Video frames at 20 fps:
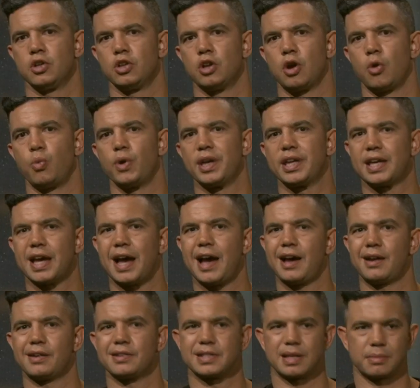you know, we
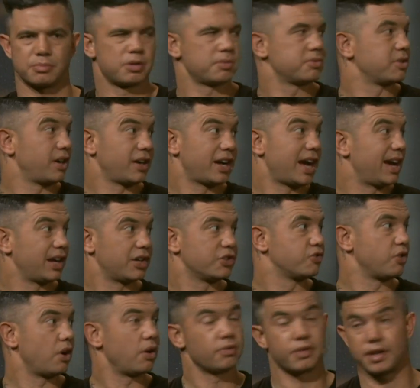can't. Sometimes I can't
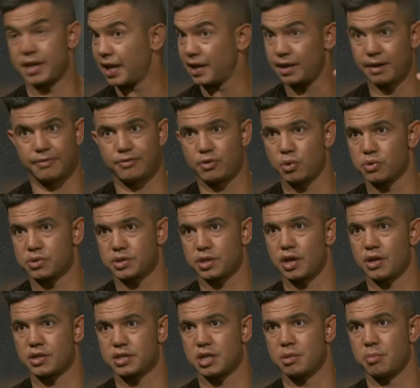control the negative thoughts that
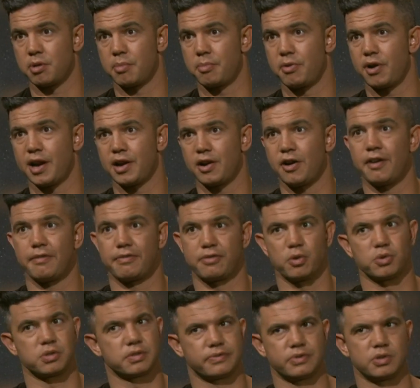goes into my brain. I have
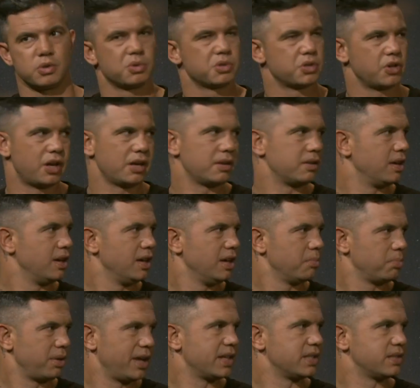thoughts of suicide and
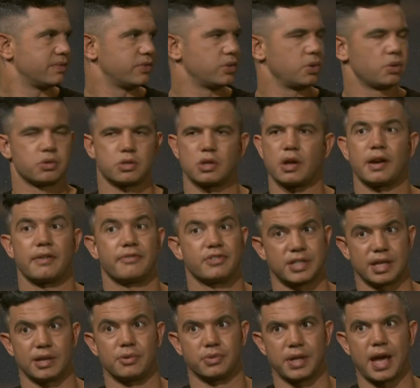mm. plans mm. of suicide every
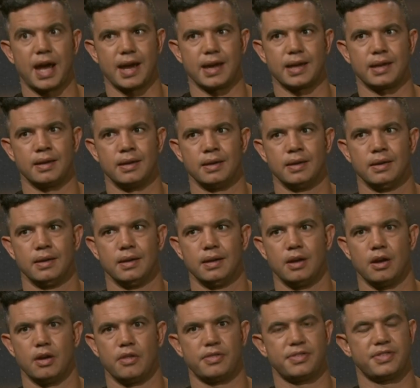single day
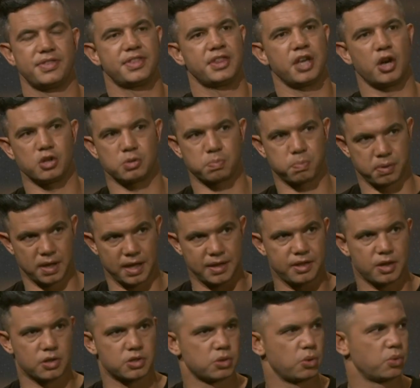those pl-
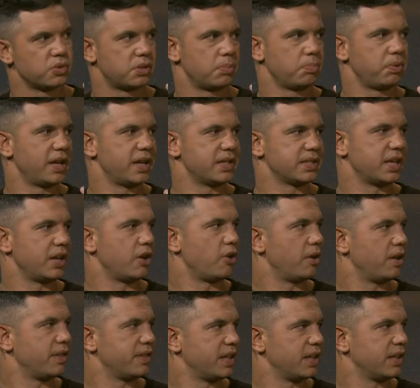those thoughts and plans get
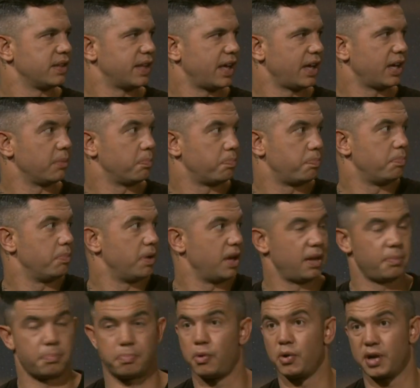they, they, get
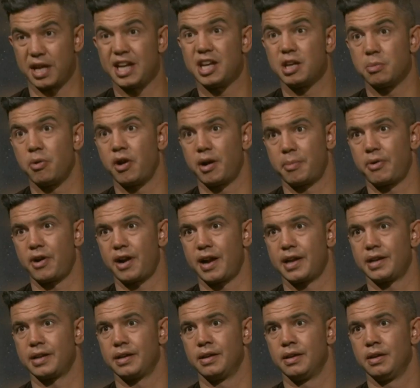put into my
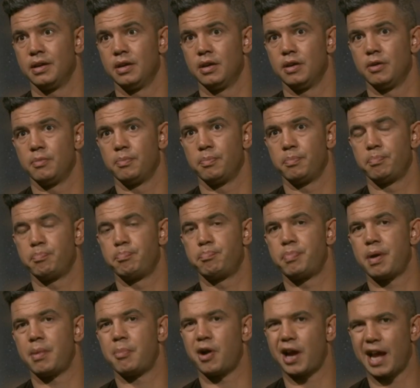brain,
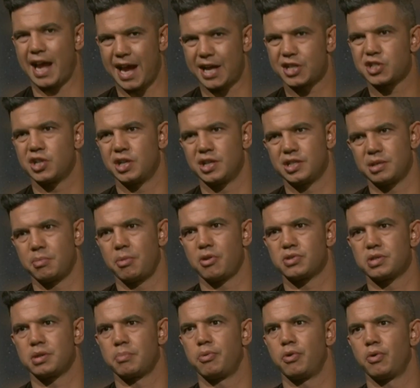but my action is the
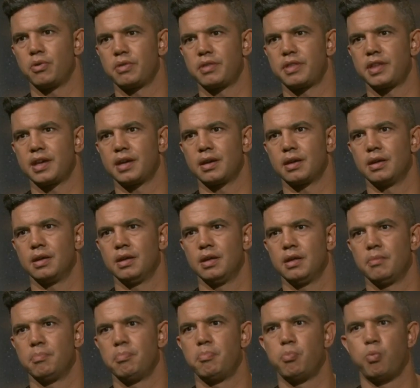most important thing. Mm.
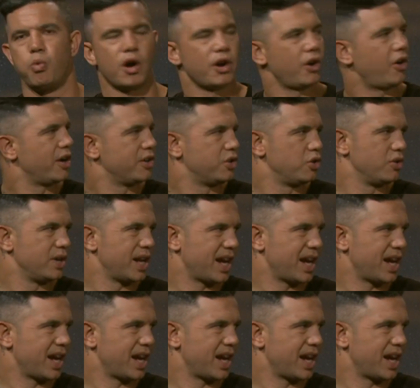What I do